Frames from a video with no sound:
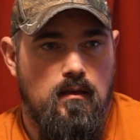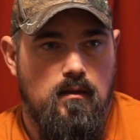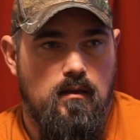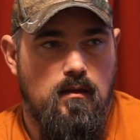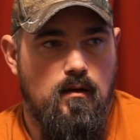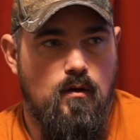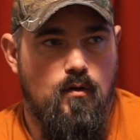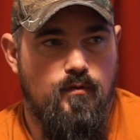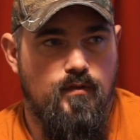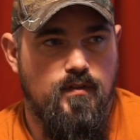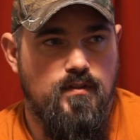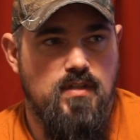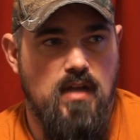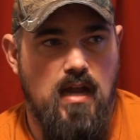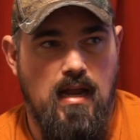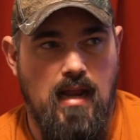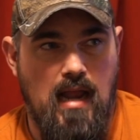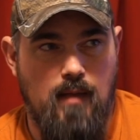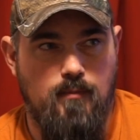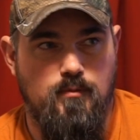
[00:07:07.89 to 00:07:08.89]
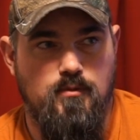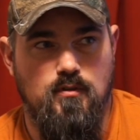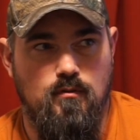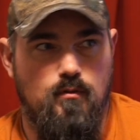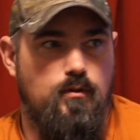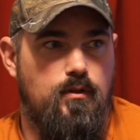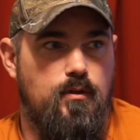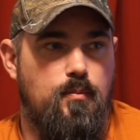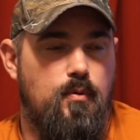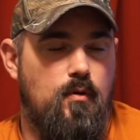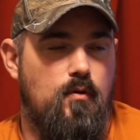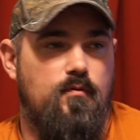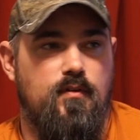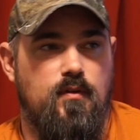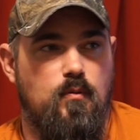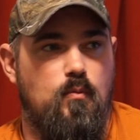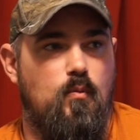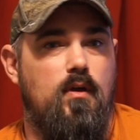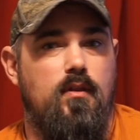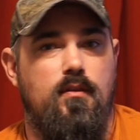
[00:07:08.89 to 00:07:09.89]
you know, if it's not absolutely
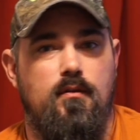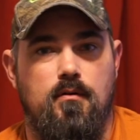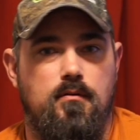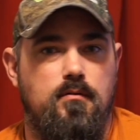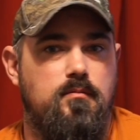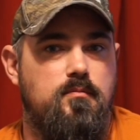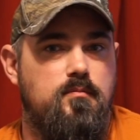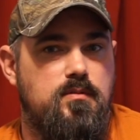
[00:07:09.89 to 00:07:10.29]
perfect weather,